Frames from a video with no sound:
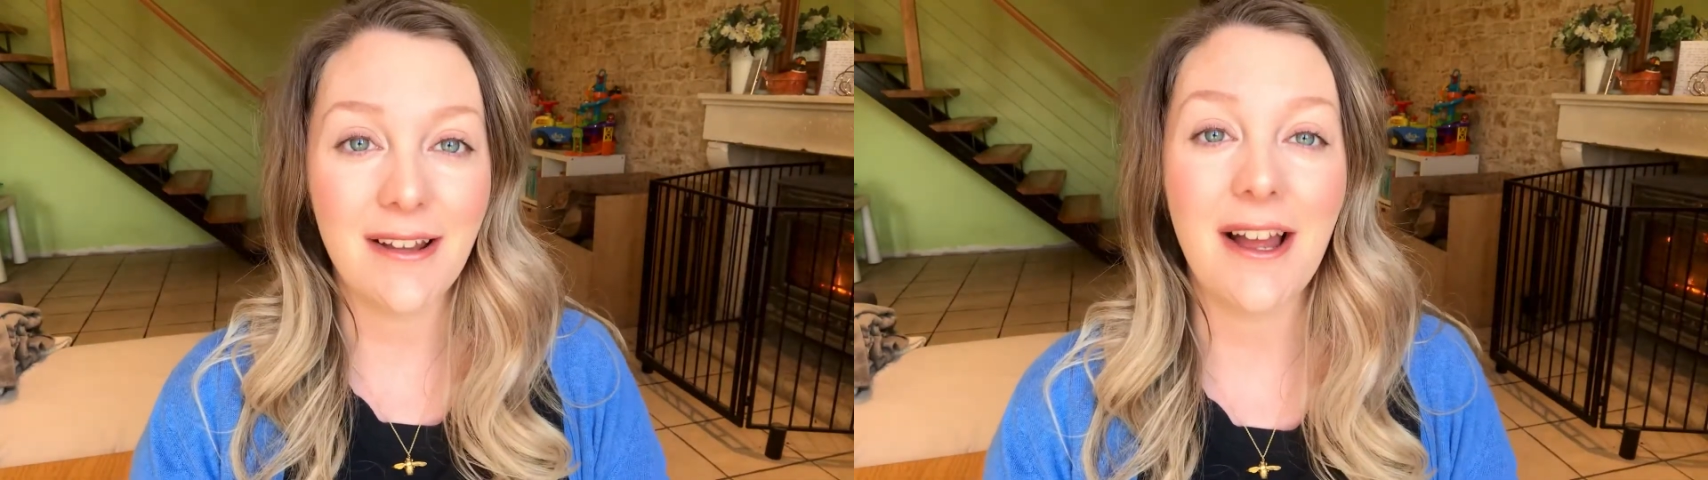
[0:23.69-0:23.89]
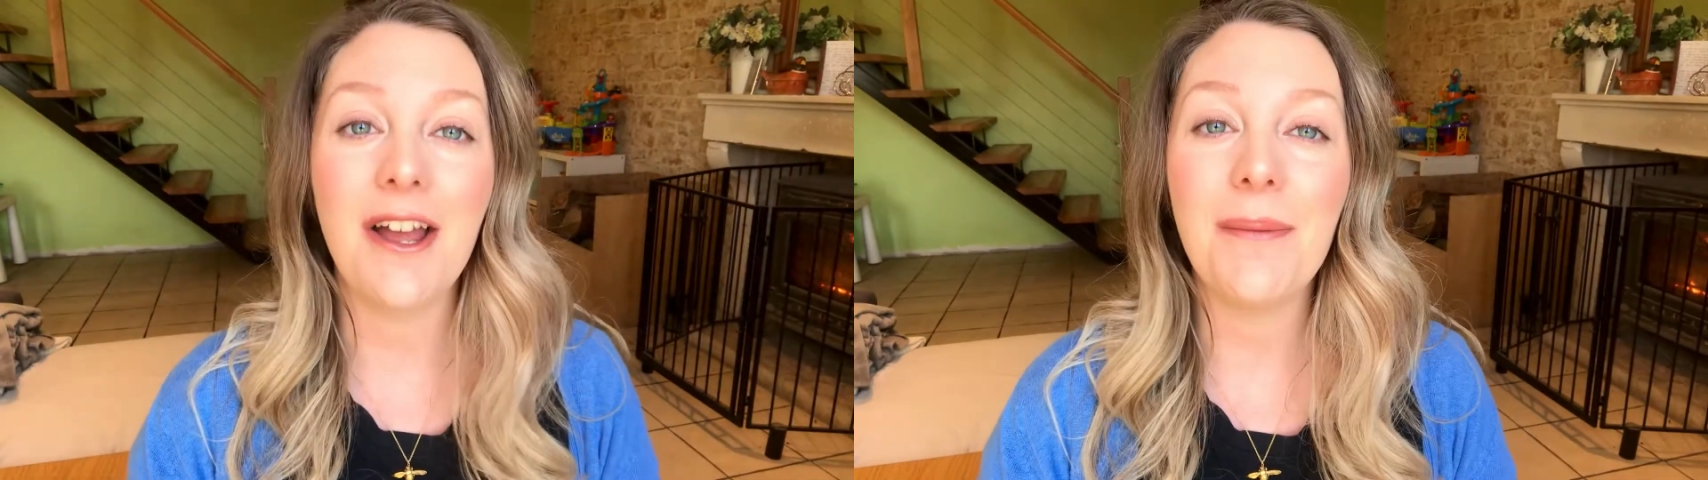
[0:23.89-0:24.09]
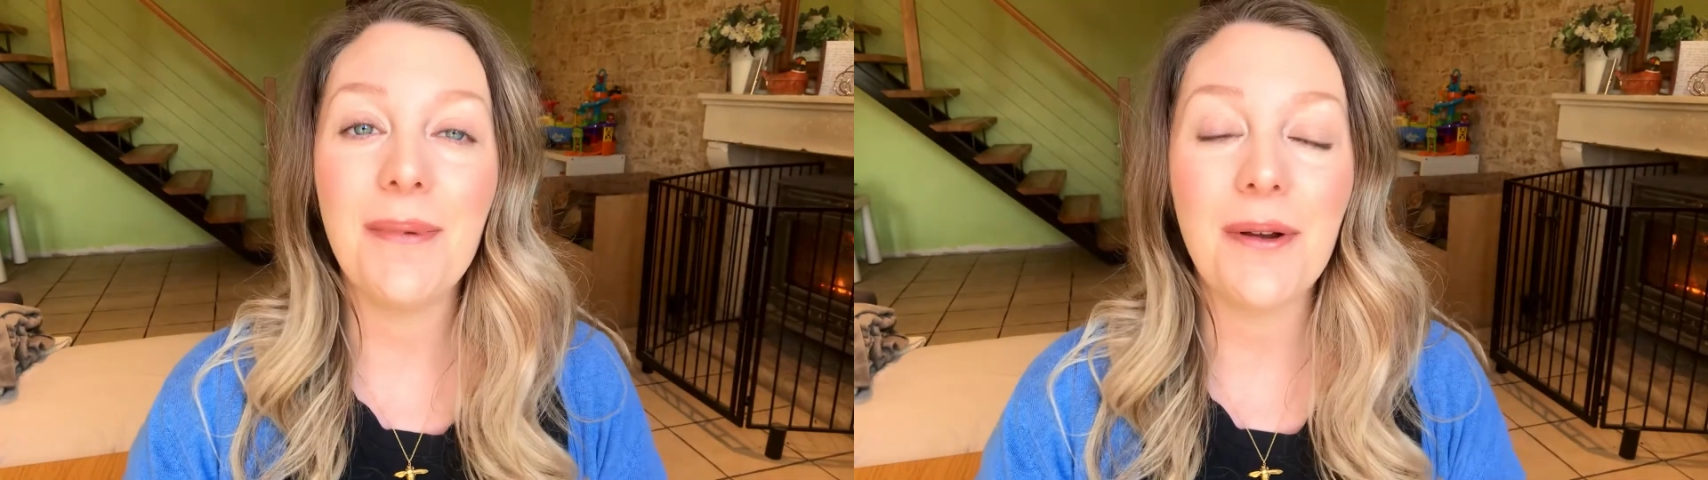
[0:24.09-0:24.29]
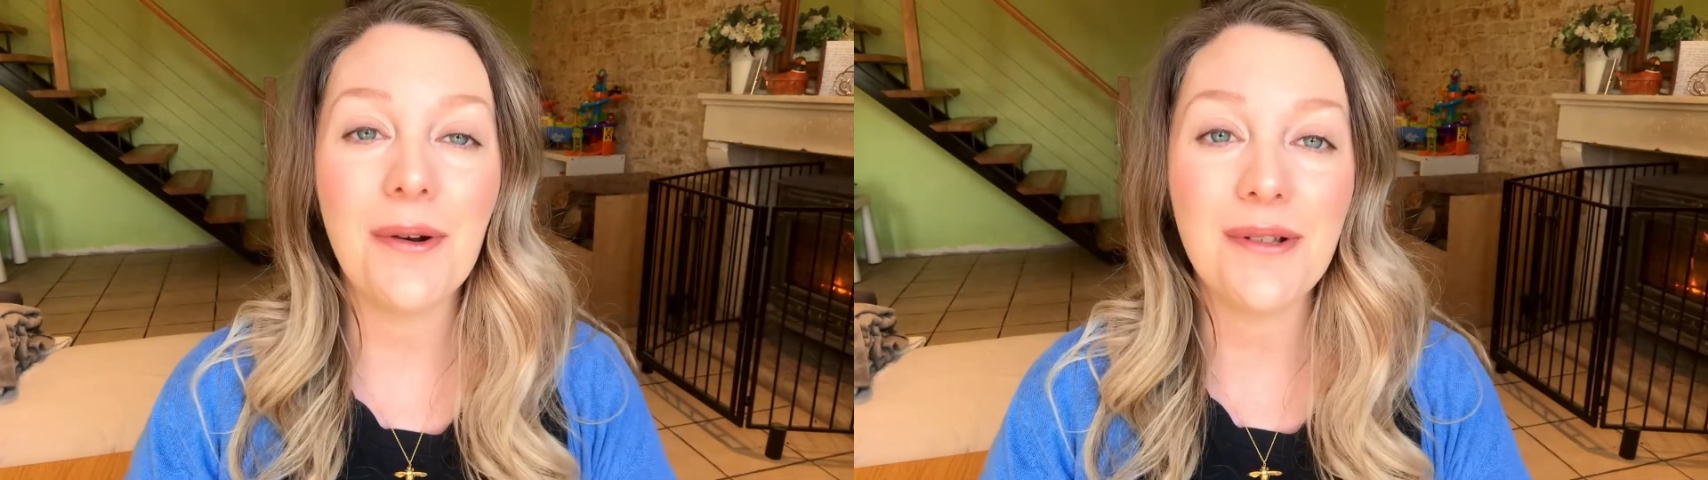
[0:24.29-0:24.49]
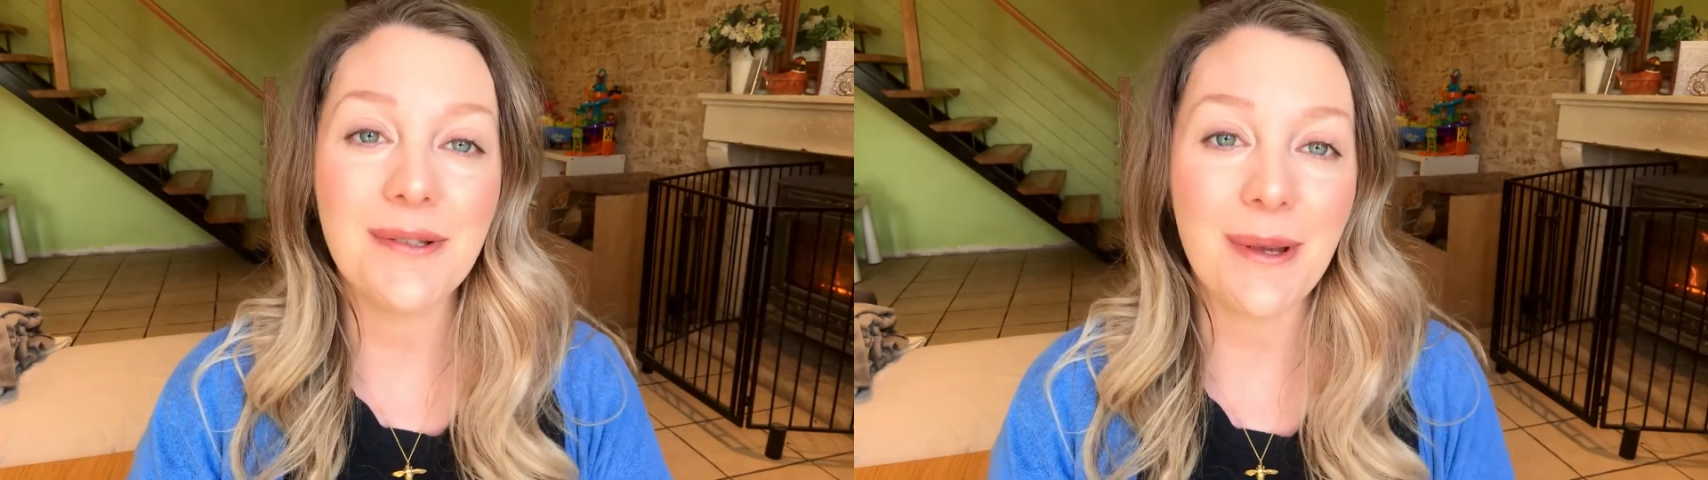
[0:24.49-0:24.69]
I hope you're
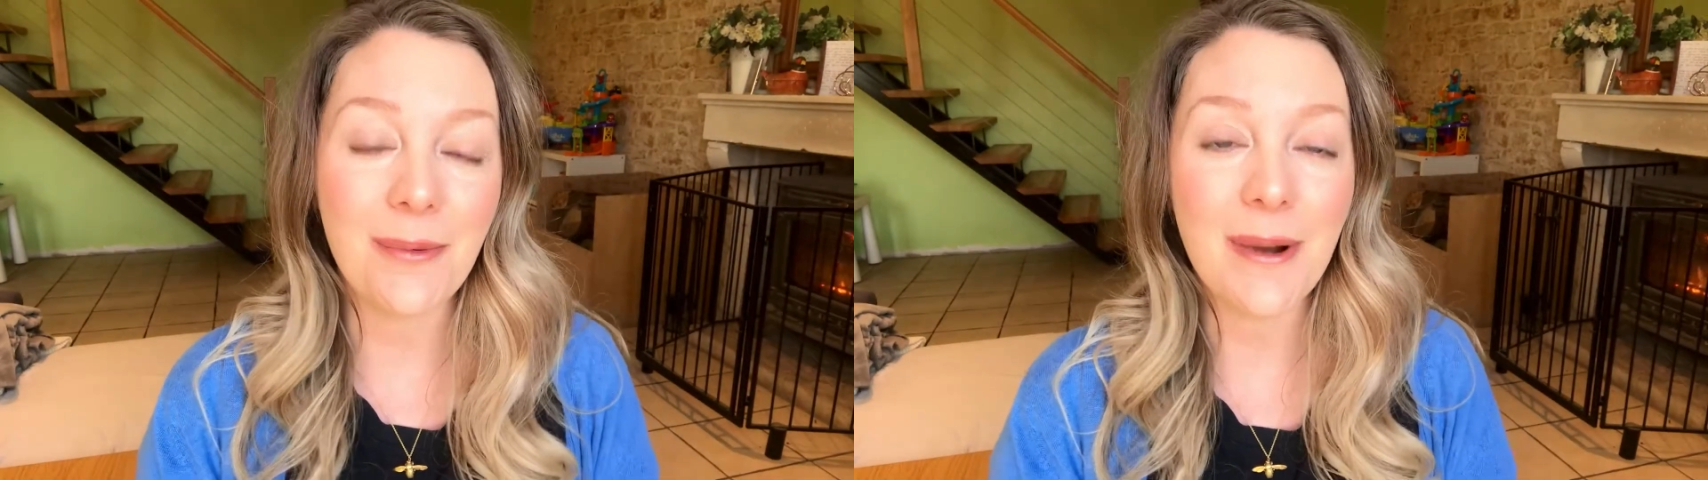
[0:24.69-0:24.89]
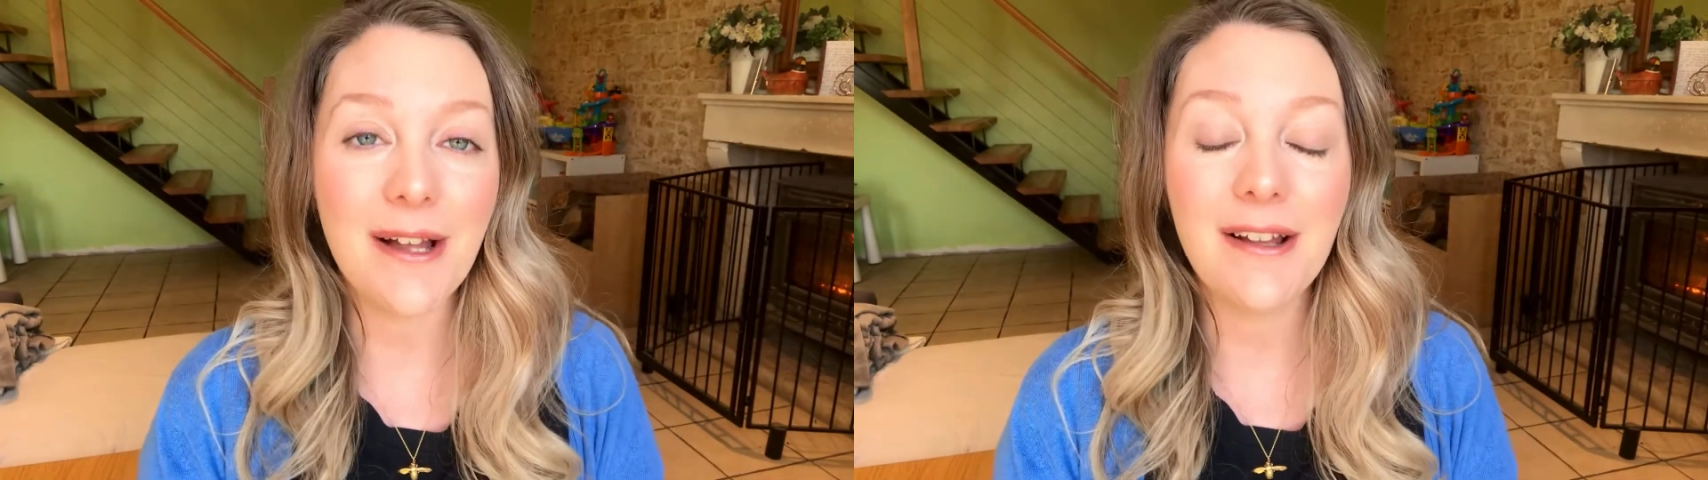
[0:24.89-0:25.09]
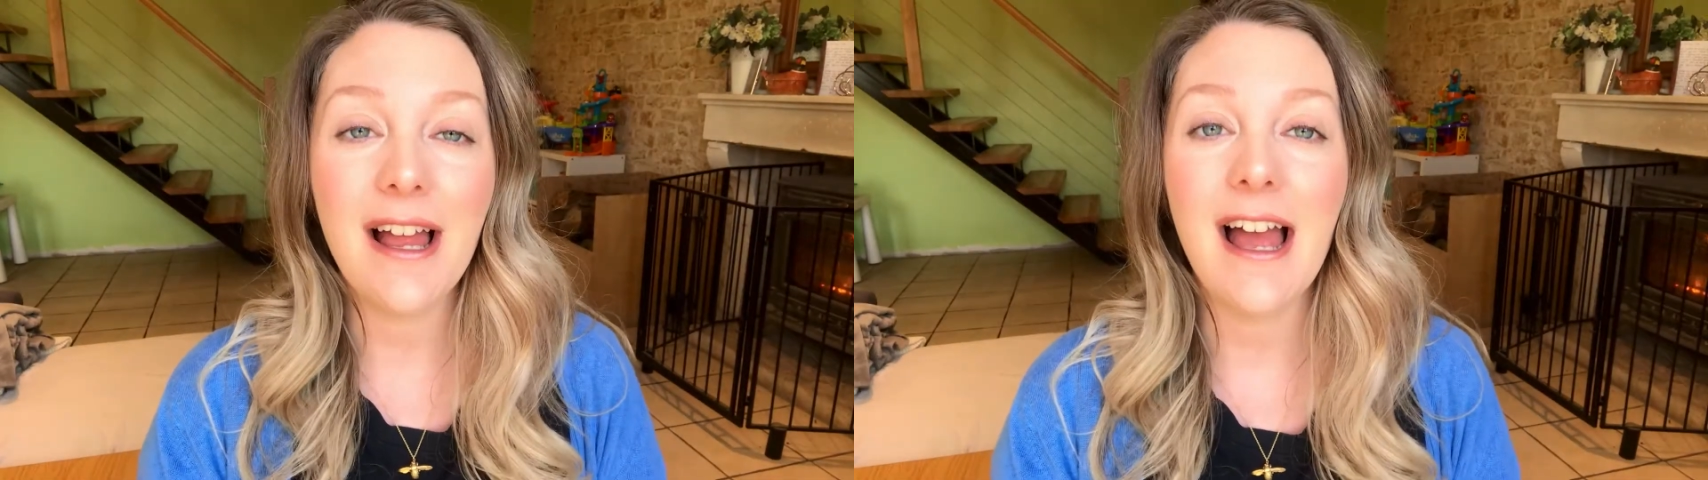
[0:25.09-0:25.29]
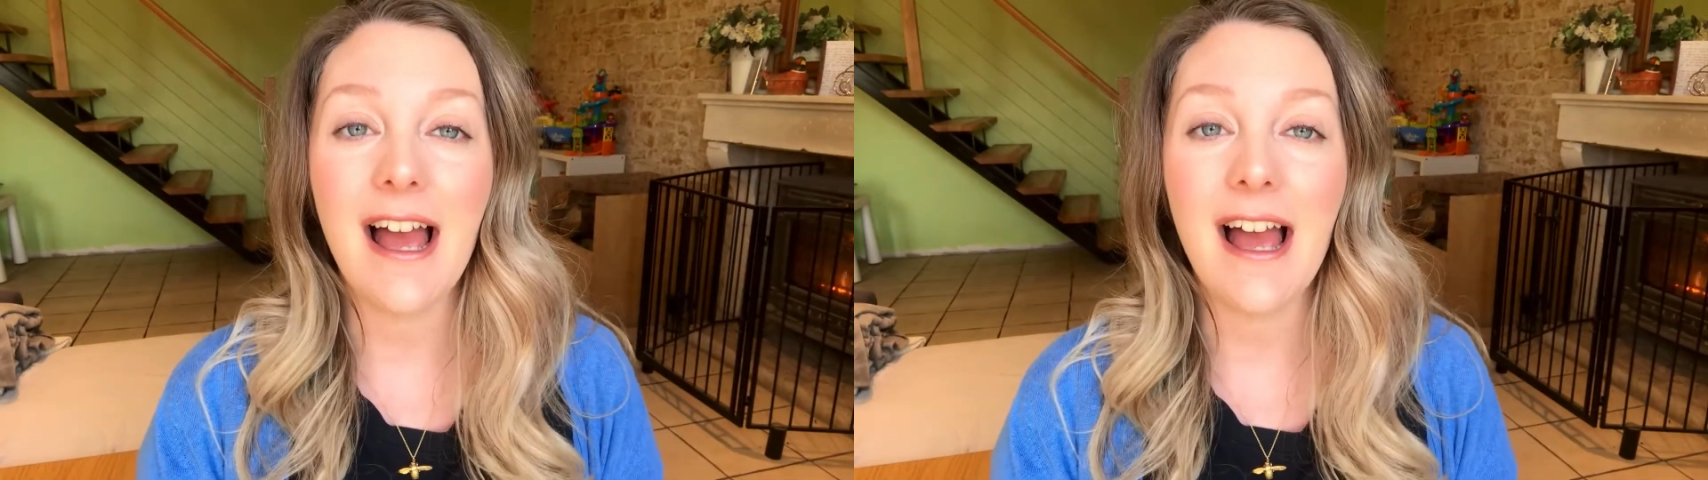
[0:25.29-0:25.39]
all doing well,